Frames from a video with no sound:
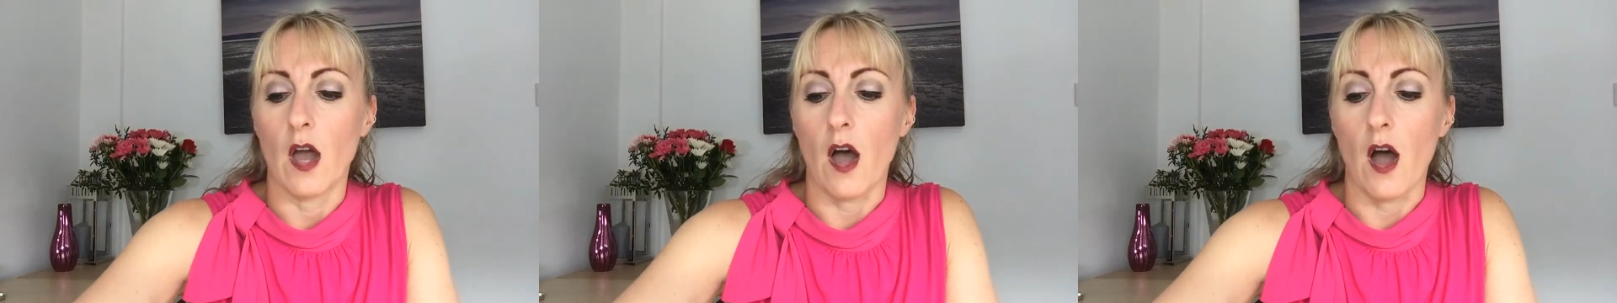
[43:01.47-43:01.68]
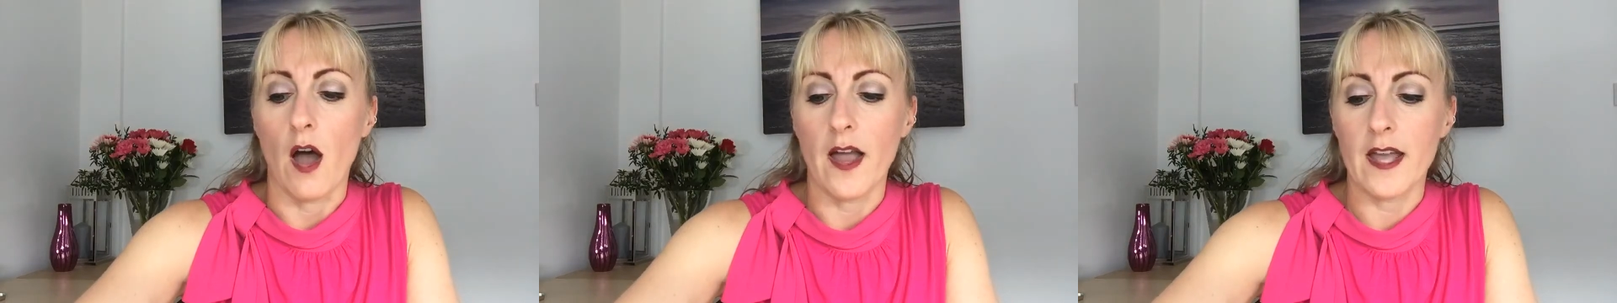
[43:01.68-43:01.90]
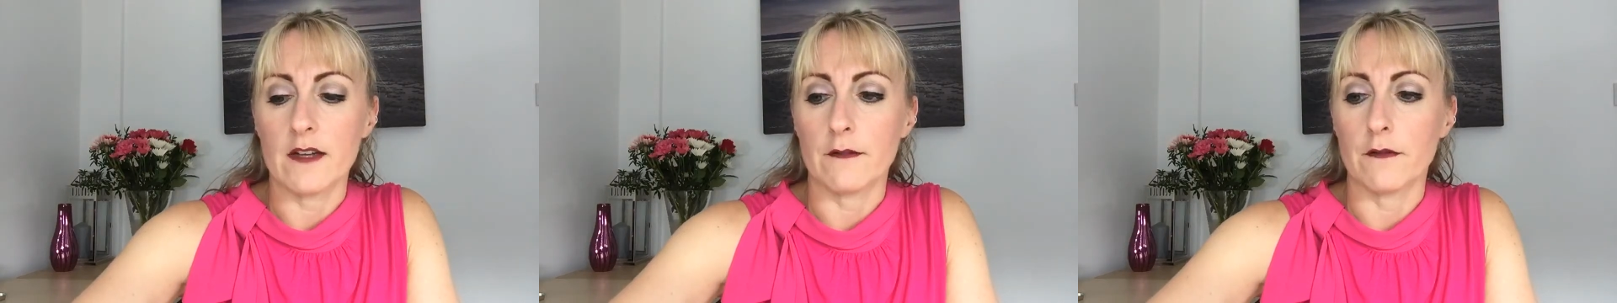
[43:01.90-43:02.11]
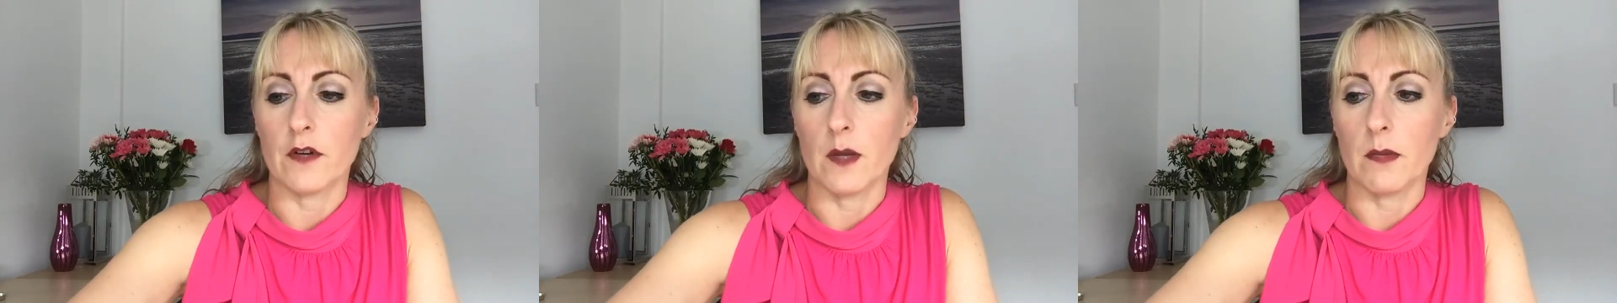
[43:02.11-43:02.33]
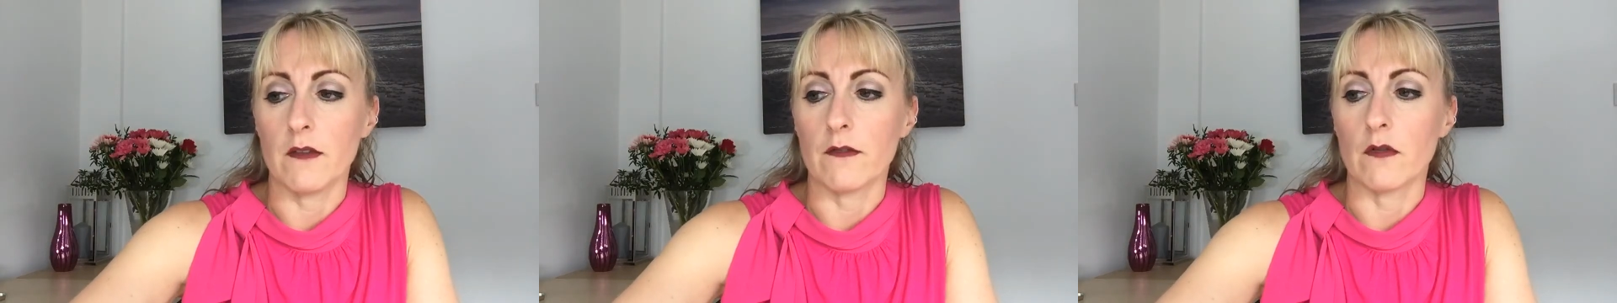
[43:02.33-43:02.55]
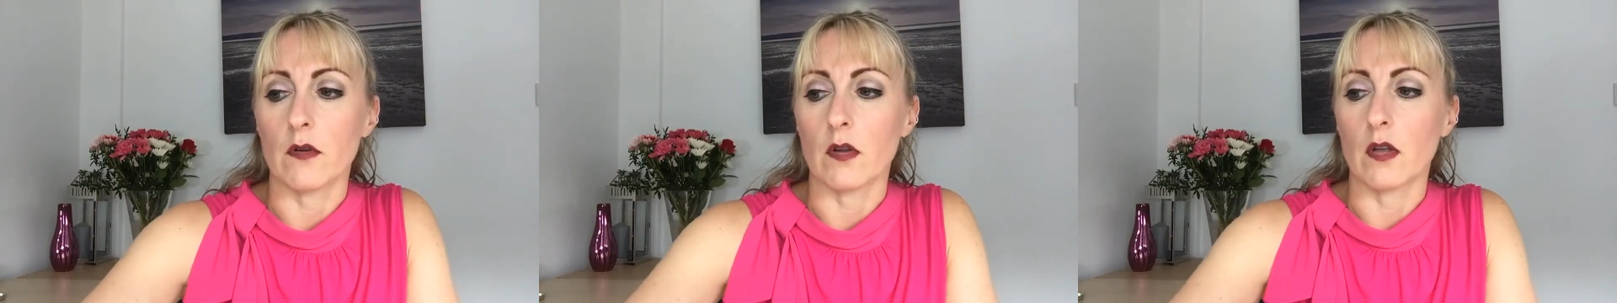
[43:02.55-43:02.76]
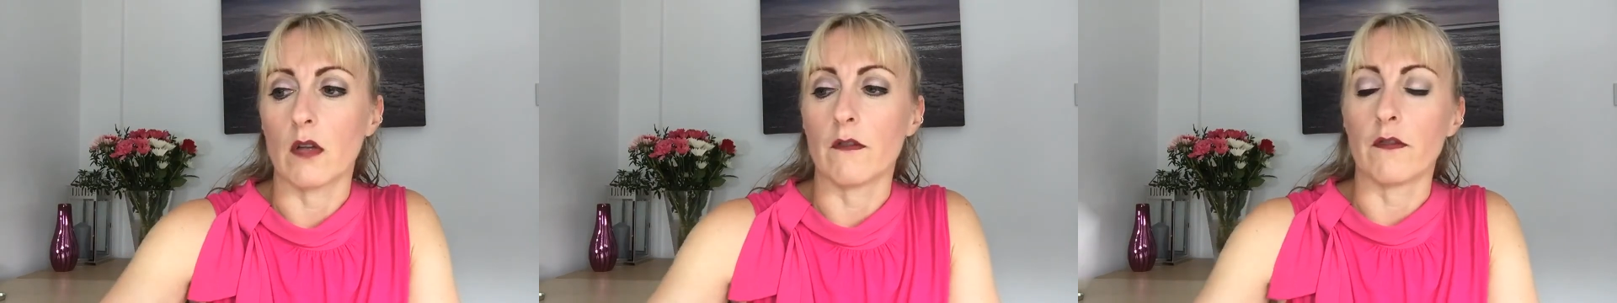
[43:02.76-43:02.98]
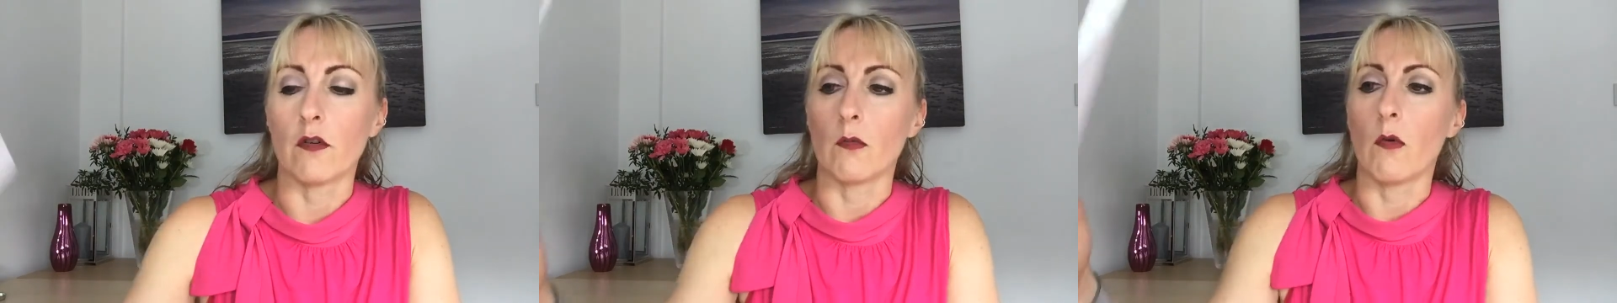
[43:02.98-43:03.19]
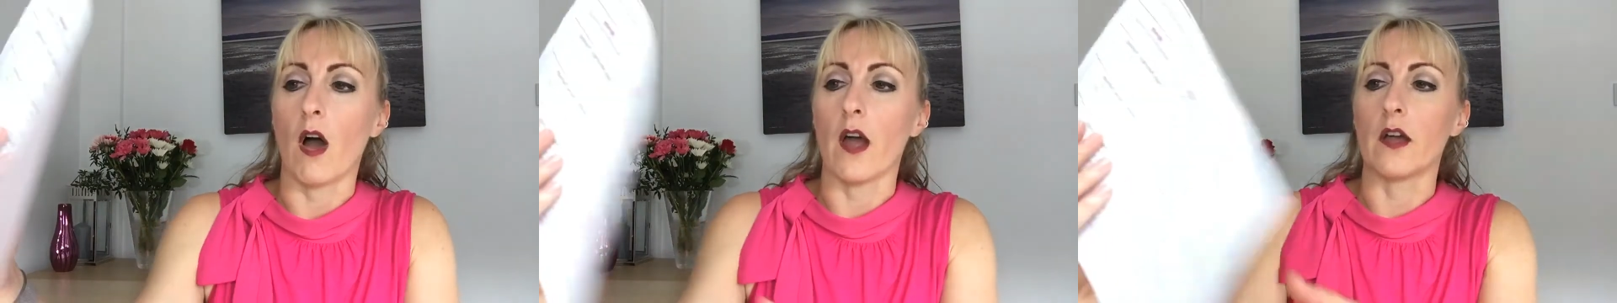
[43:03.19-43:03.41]
I had a freebie for a
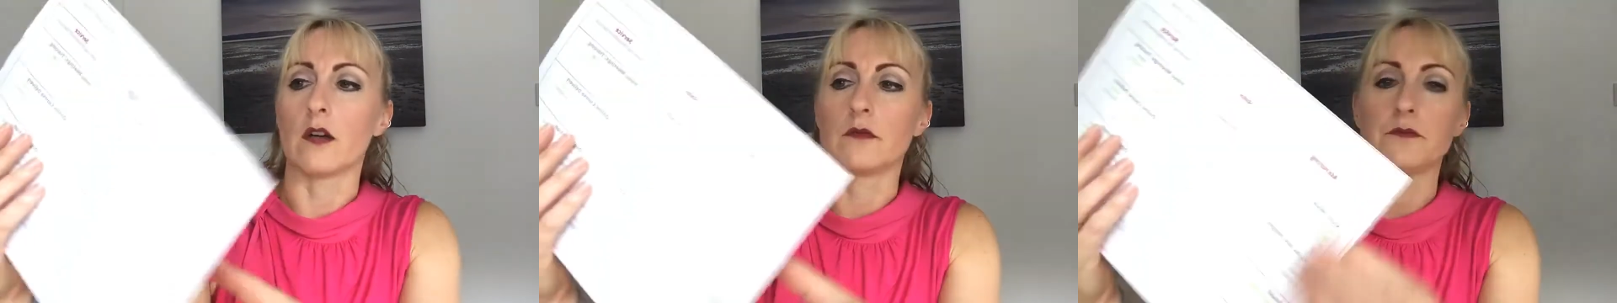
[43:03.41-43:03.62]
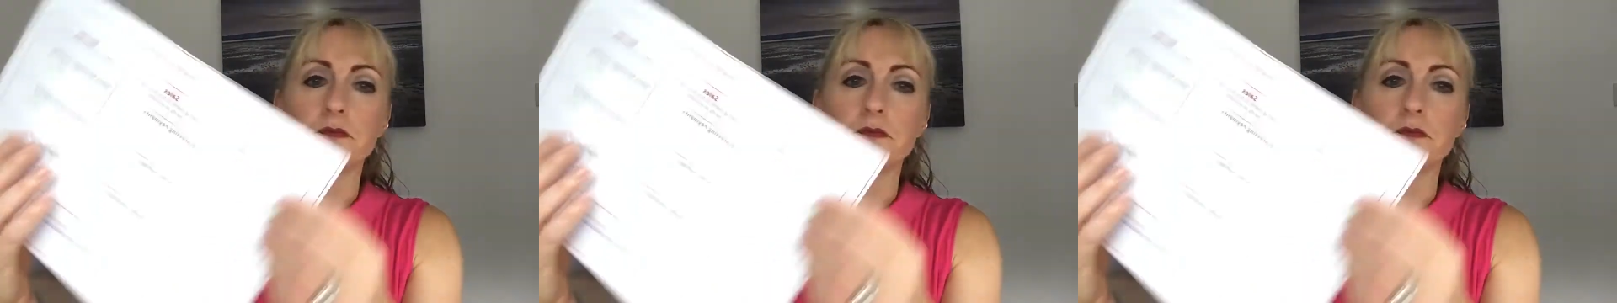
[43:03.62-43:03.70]
while